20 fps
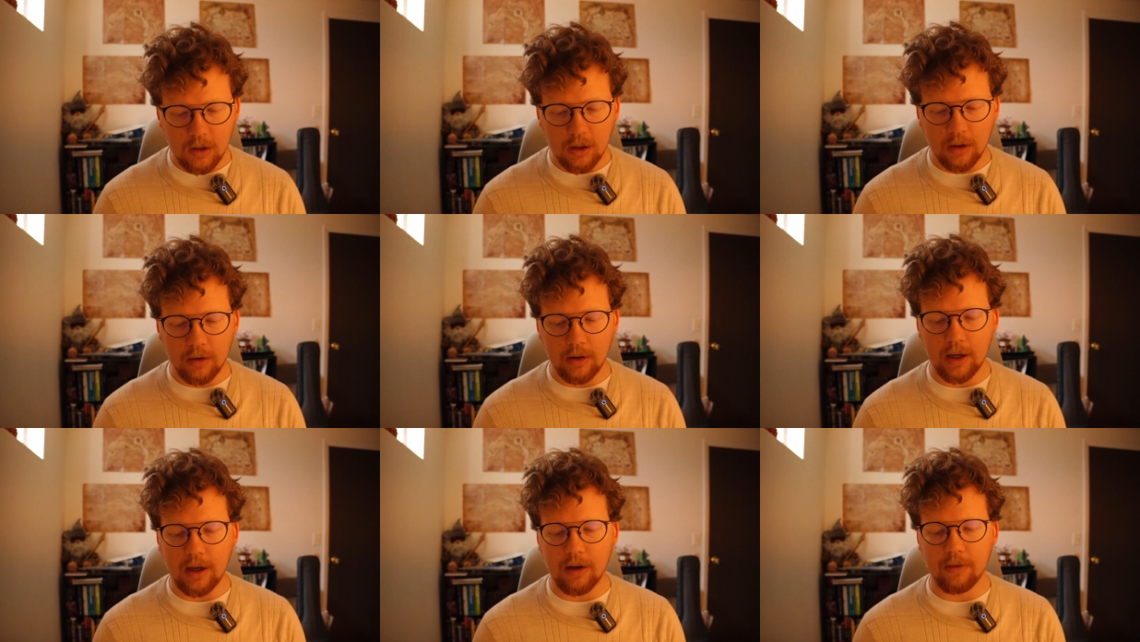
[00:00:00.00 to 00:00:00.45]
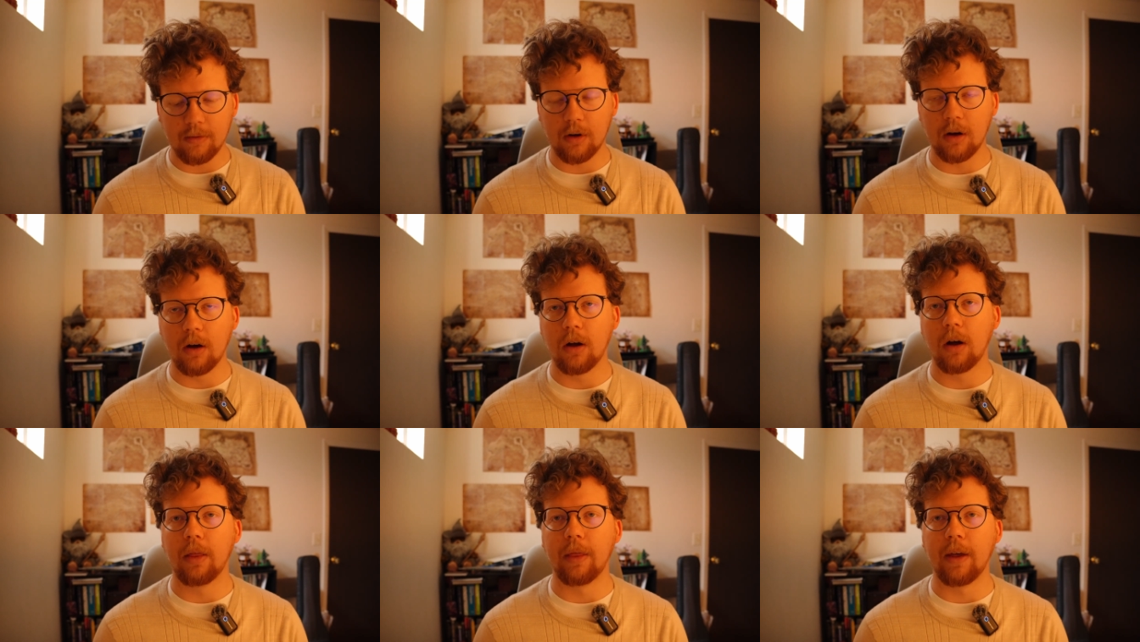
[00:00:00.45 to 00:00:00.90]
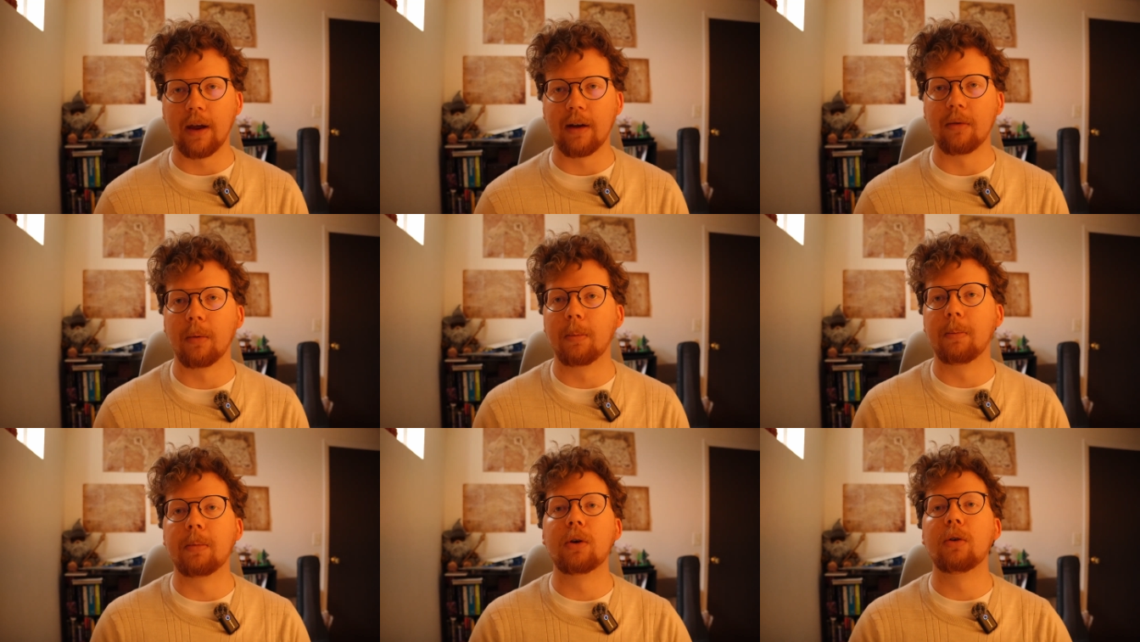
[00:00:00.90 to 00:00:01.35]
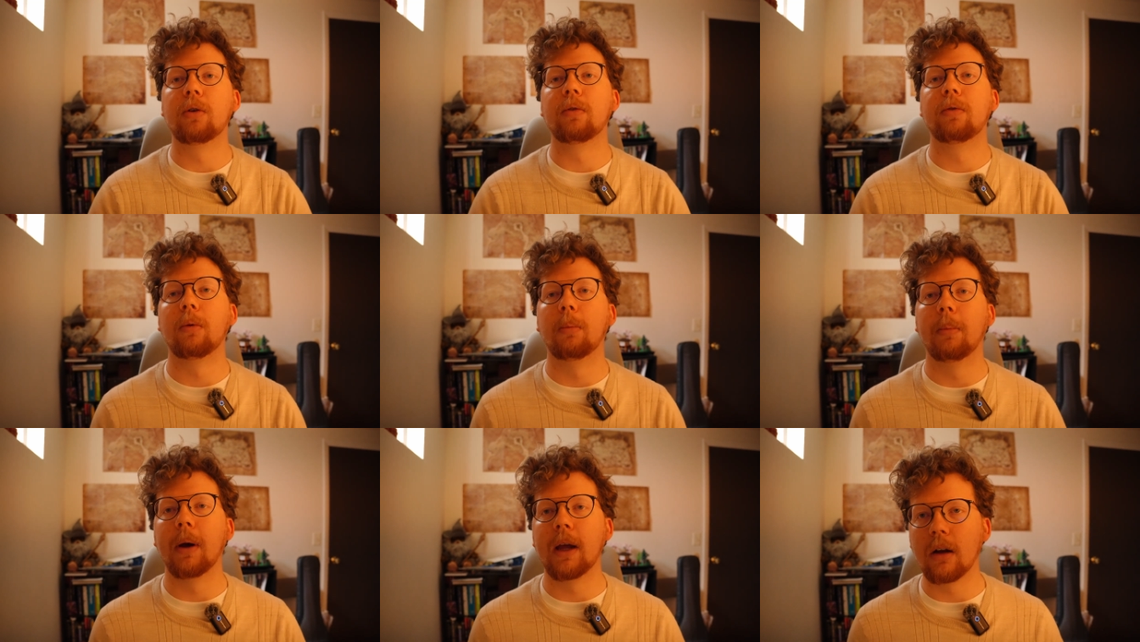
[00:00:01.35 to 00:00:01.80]
they have a
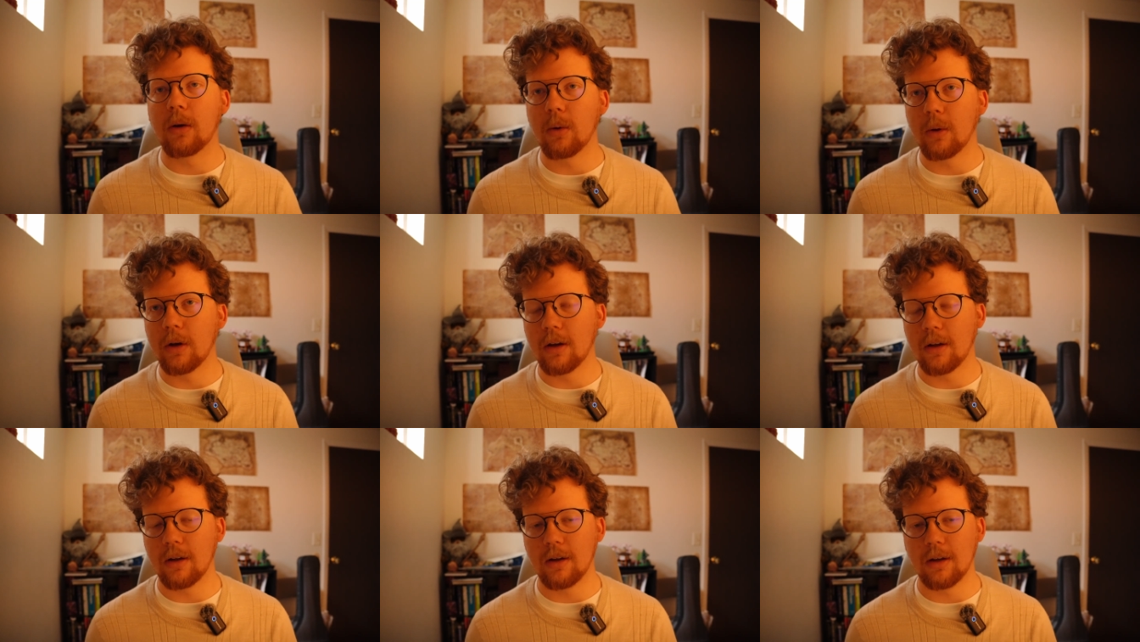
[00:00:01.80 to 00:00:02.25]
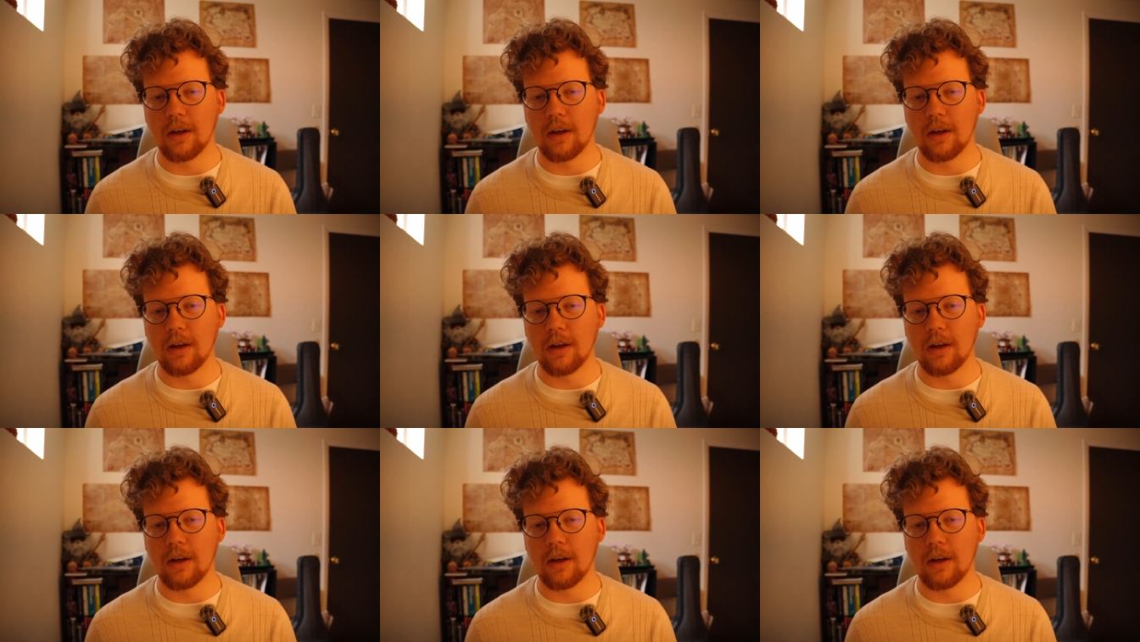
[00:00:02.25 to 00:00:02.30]
beautiful banquet.